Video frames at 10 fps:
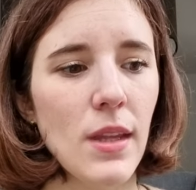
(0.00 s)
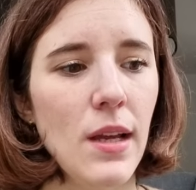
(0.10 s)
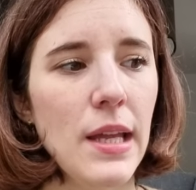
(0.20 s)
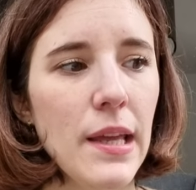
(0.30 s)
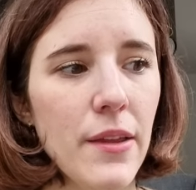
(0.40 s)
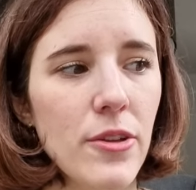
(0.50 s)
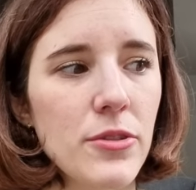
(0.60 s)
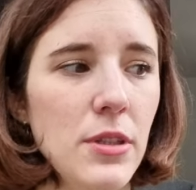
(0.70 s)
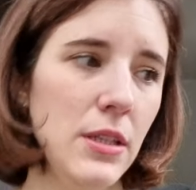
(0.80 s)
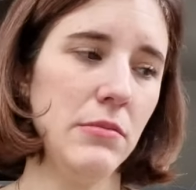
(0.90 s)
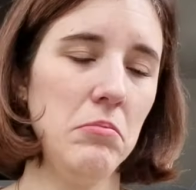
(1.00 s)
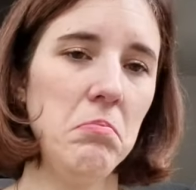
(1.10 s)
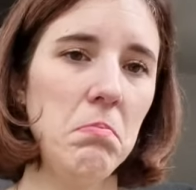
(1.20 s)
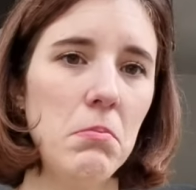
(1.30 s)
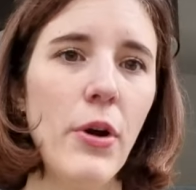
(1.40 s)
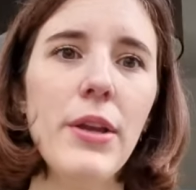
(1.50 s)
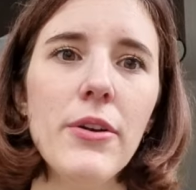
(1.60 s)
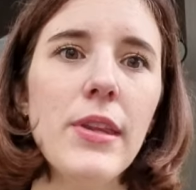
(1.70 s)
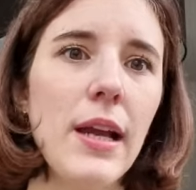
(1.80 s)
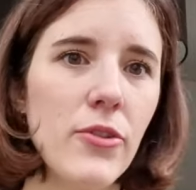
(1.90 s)
And I thought, why
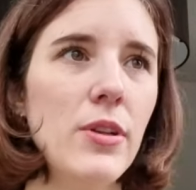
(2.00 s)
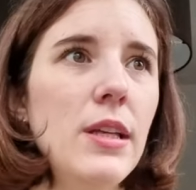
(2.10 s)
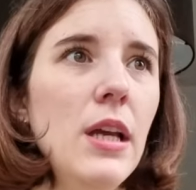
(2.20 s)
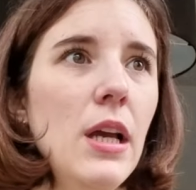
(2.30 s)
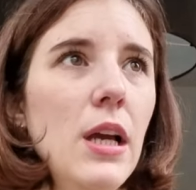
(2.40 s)
not? Actually,